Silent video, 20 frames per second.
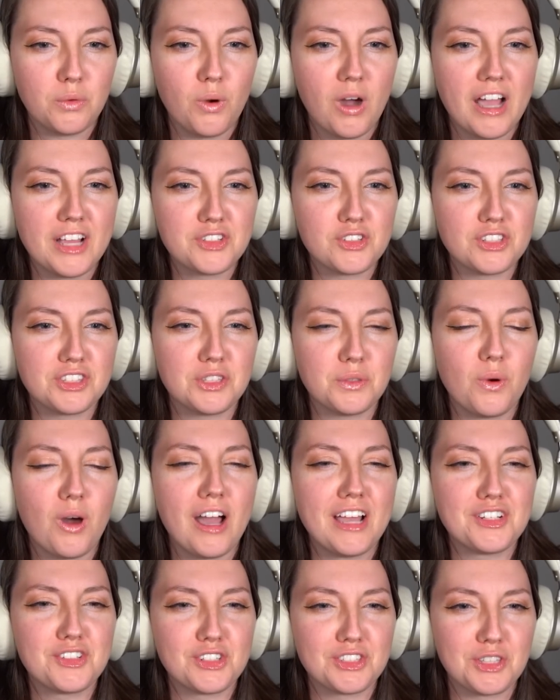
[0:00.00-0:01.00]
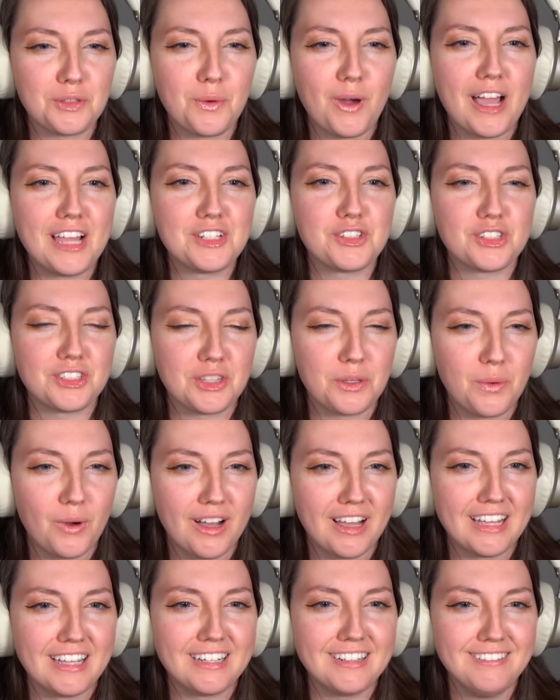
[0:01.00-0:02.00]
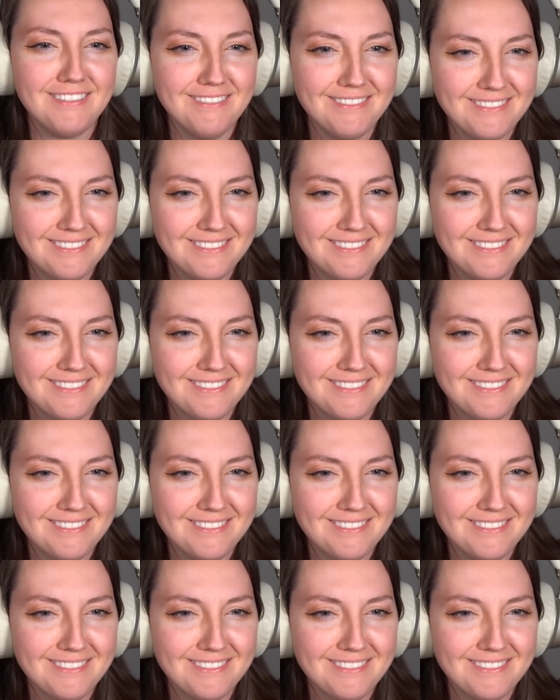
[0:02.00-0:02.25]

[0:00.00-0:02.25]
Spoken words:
the wine, drink the wine, drink the wine, drink the wine.